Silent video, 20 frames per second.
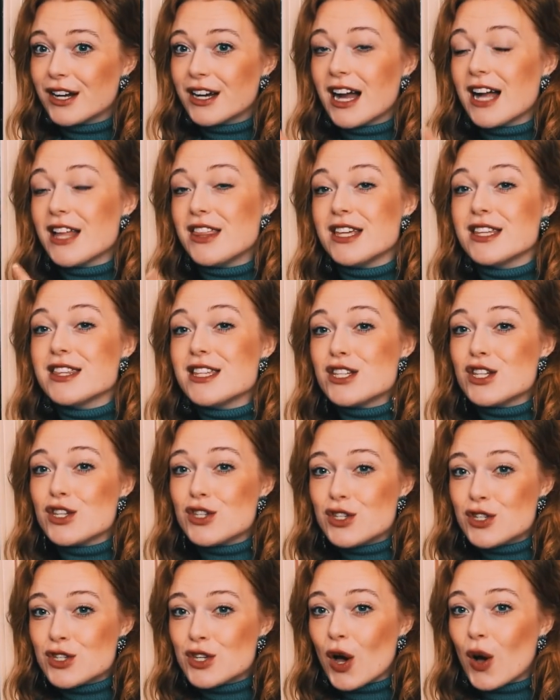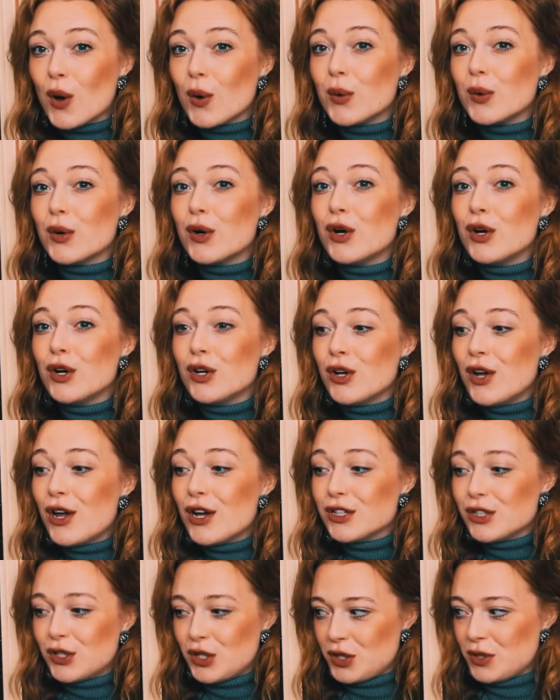I think this is so
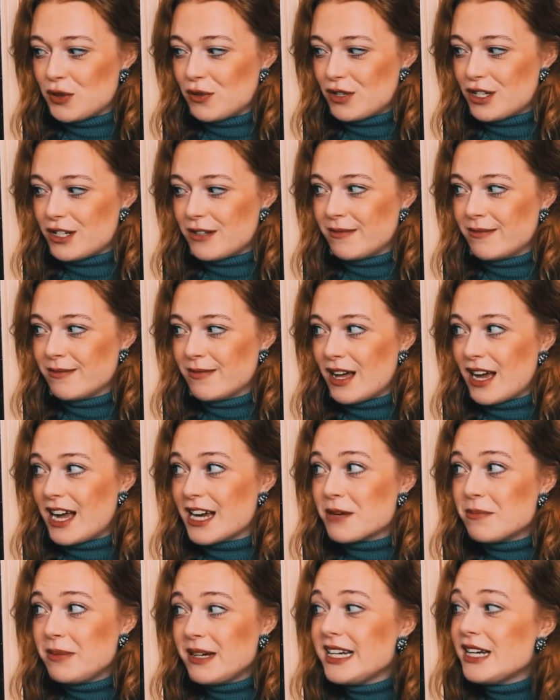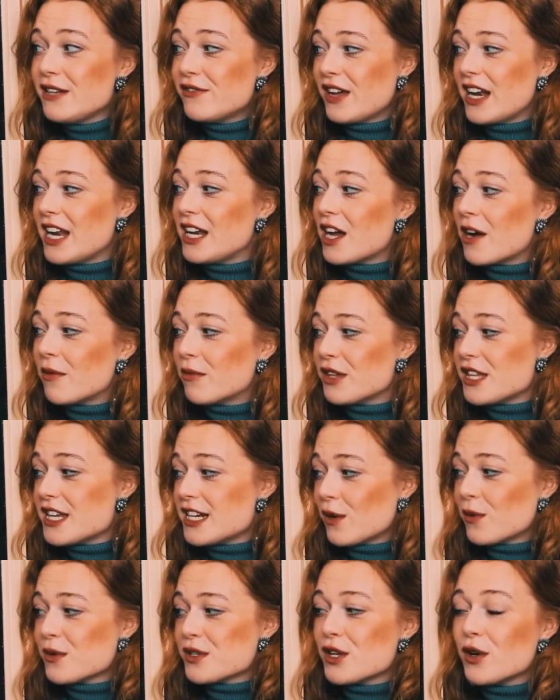cute. I completely fell in love with it.
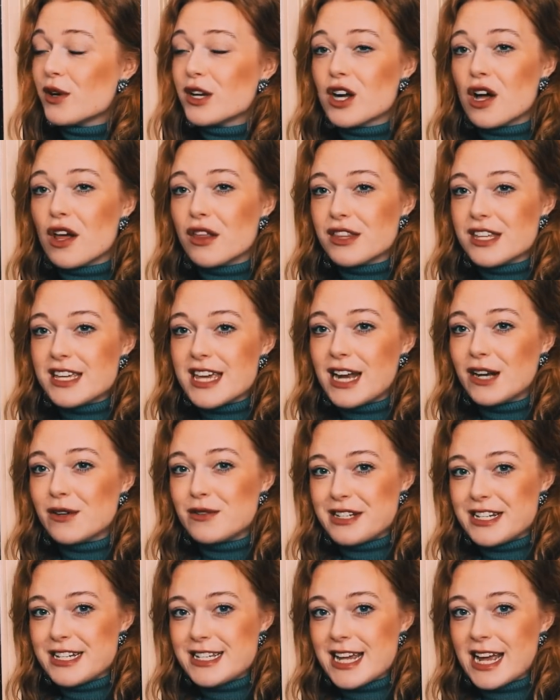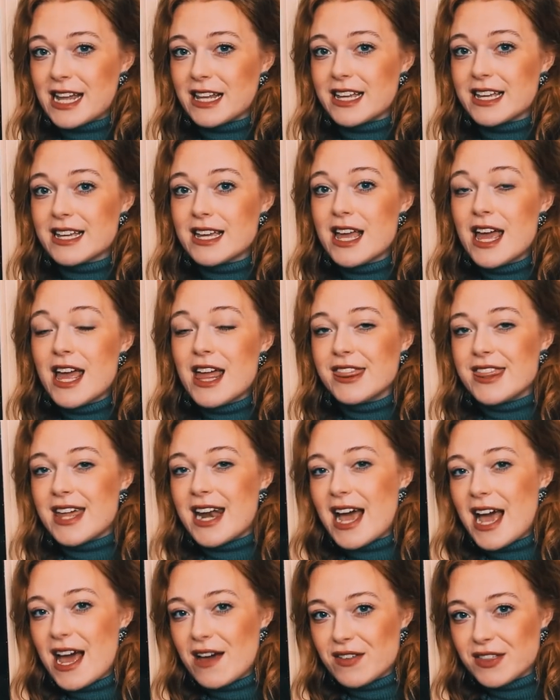Also, it got the yellow detailing that I
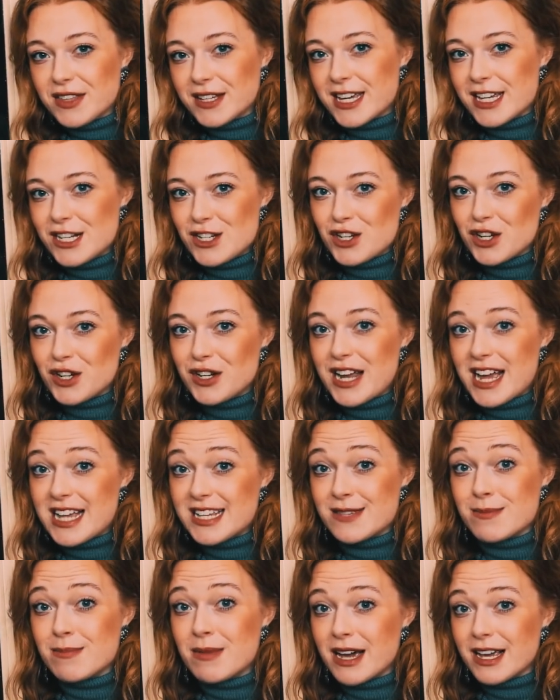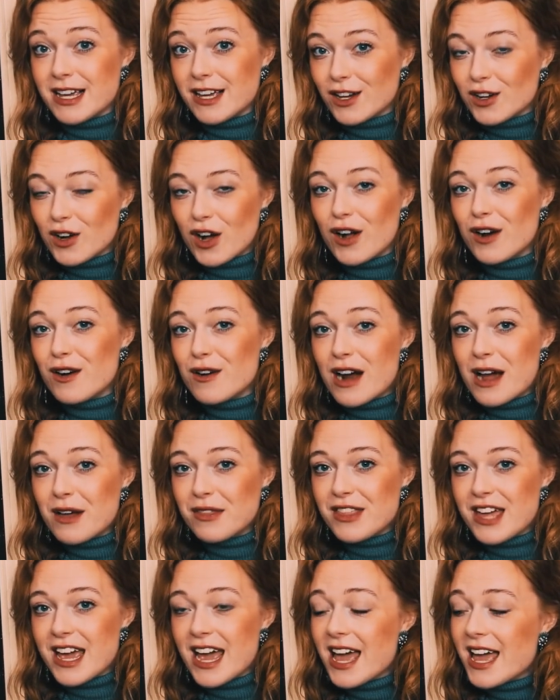have in the kitchen as my color out
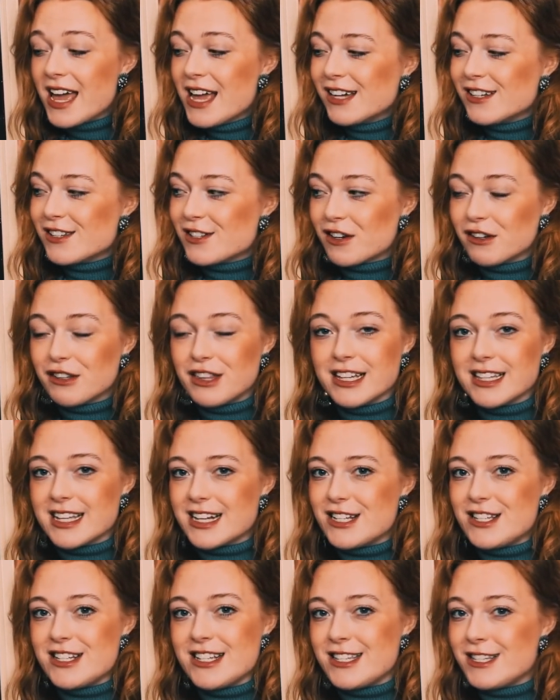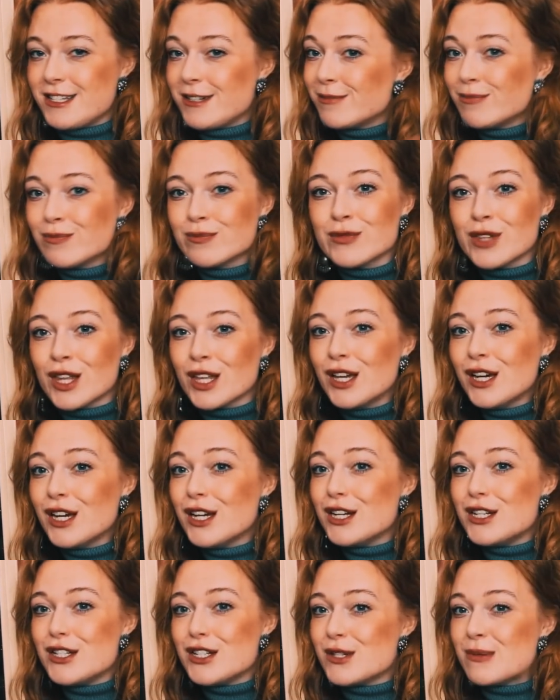there. So I think that's just,
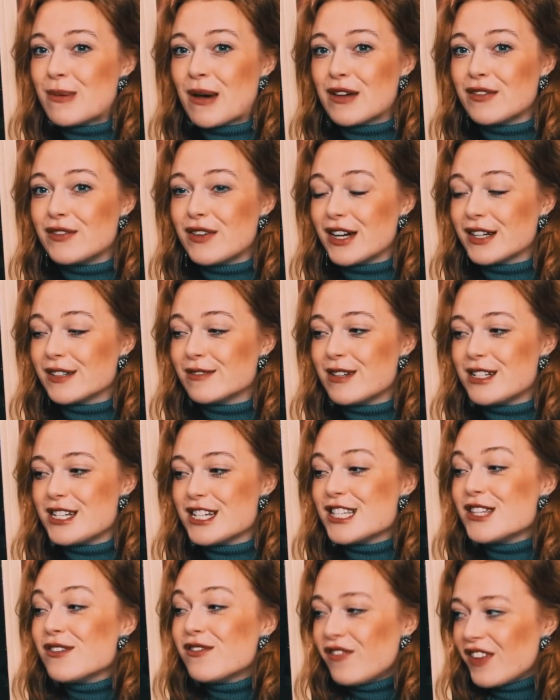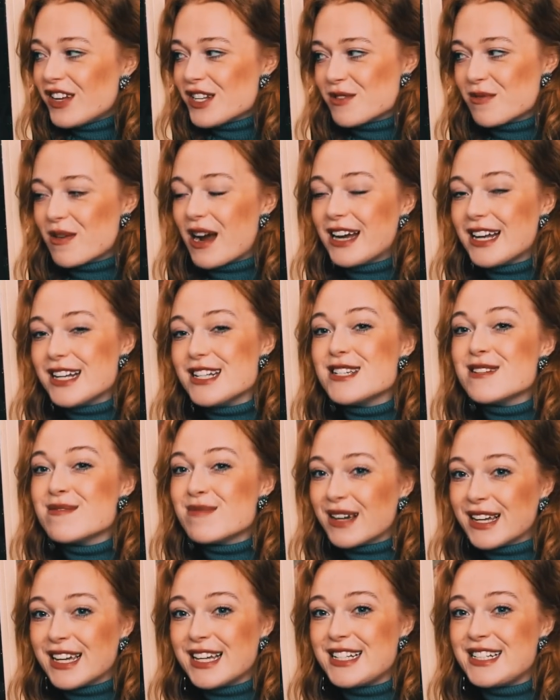it's just perfect. It just fits right into
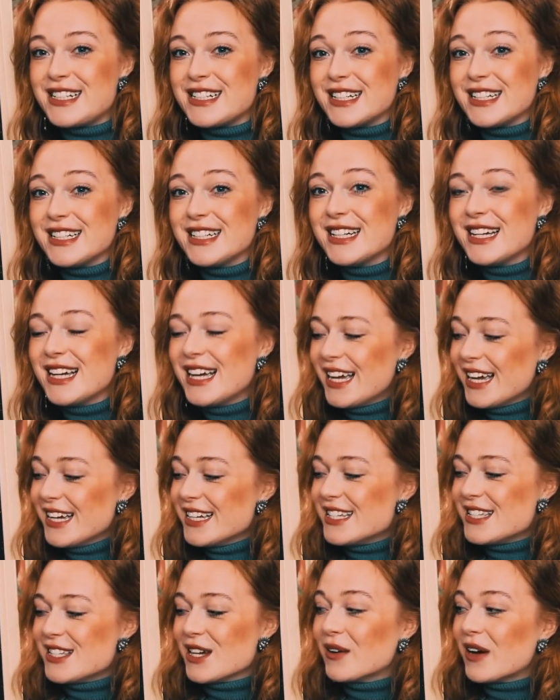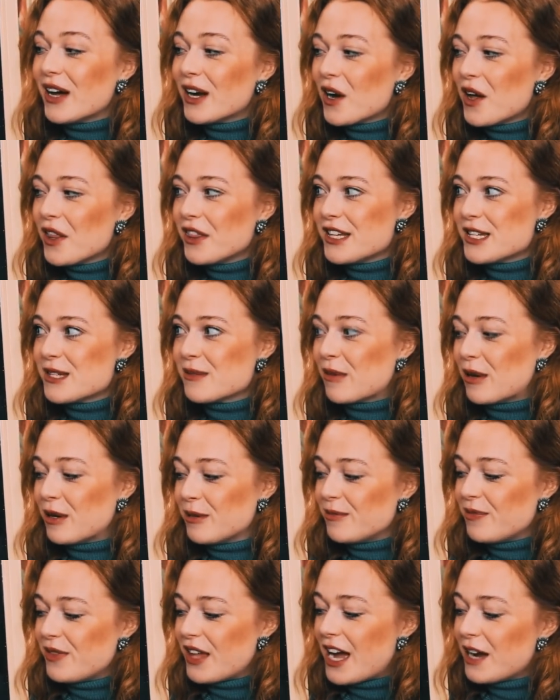my kitchen. So I got this
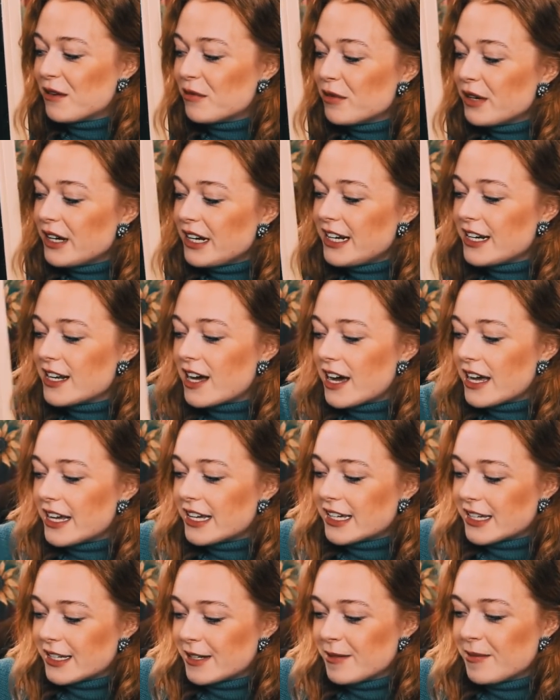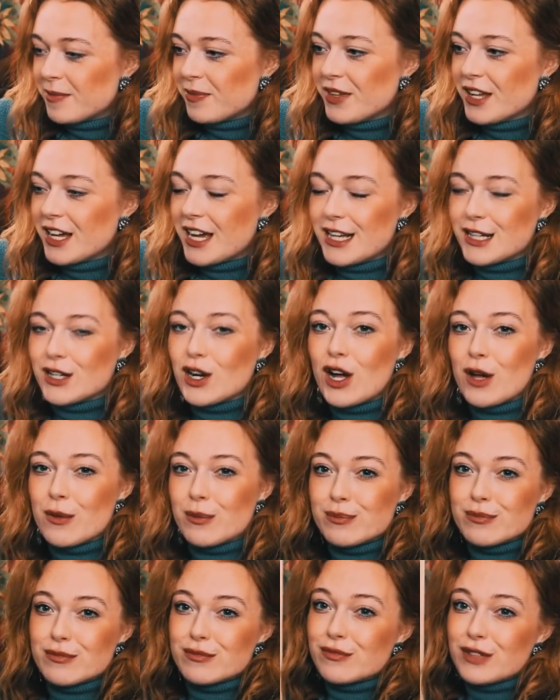one that I really like. It
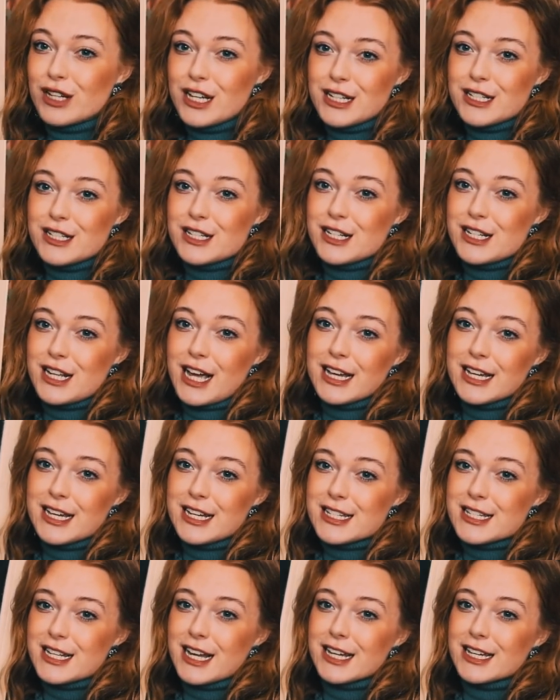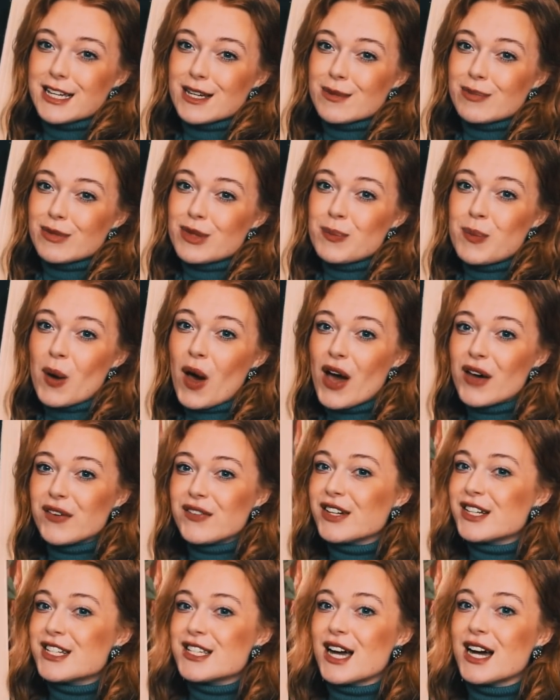got, it like it's like a, the
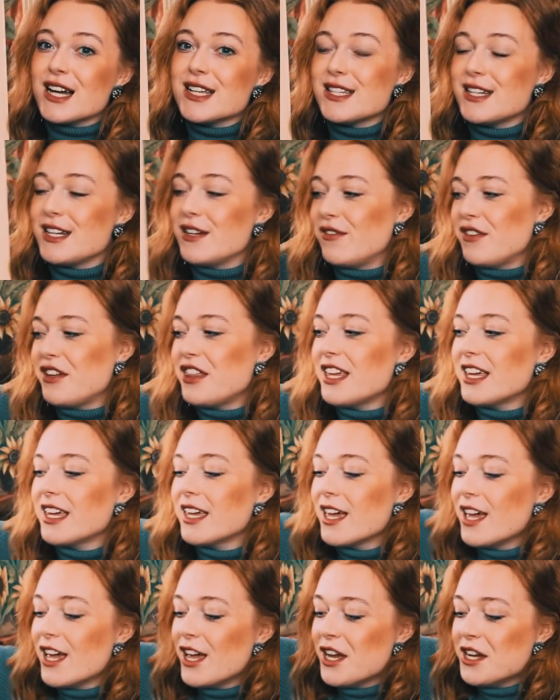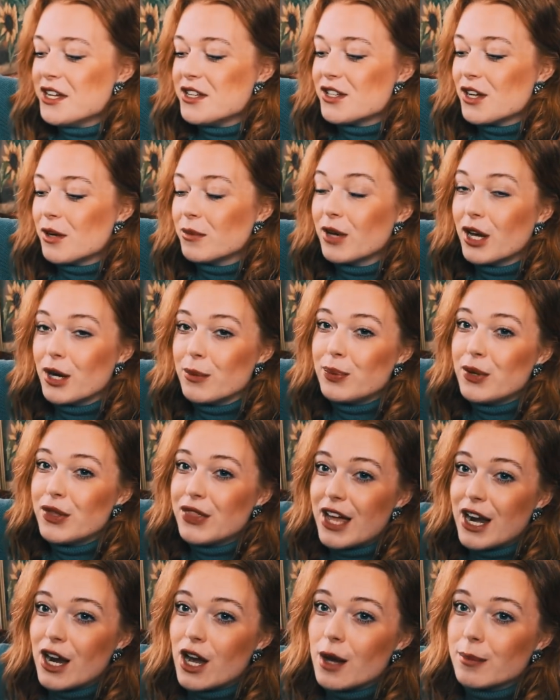perfect size and everything. So I'm gonna put
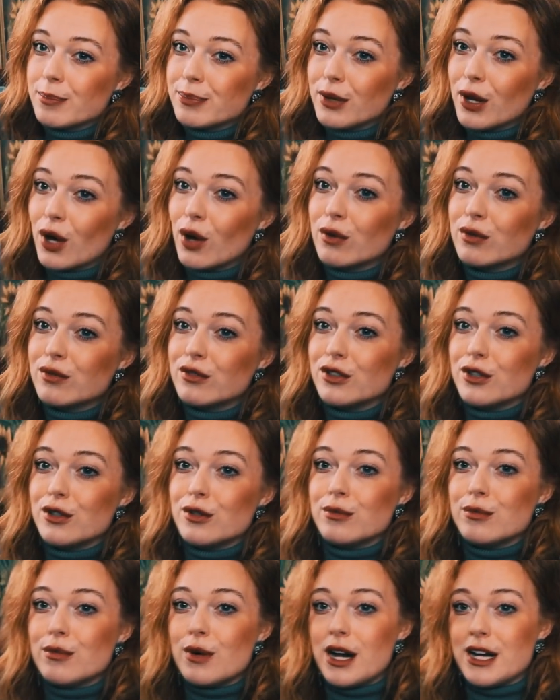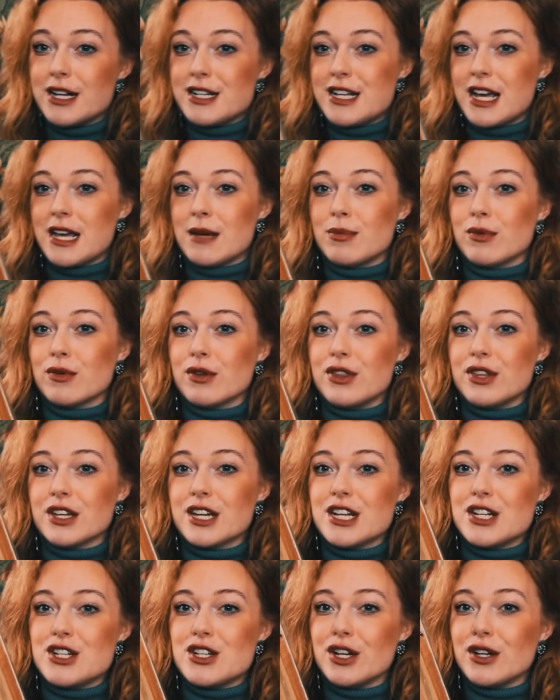that up over my table in the
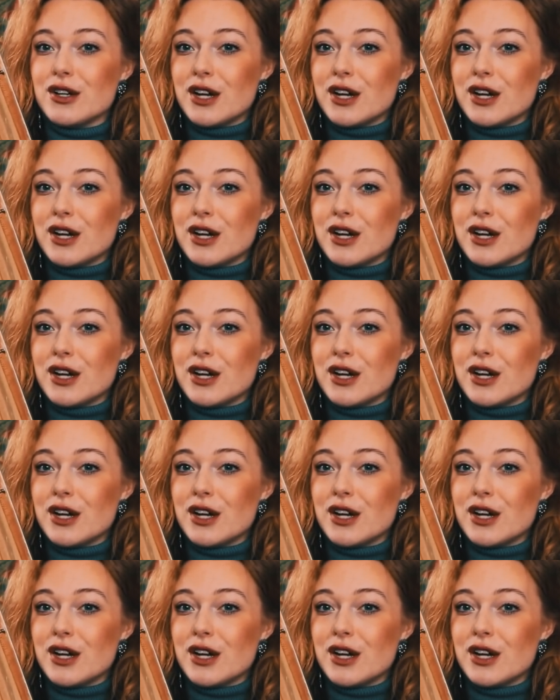kitchen.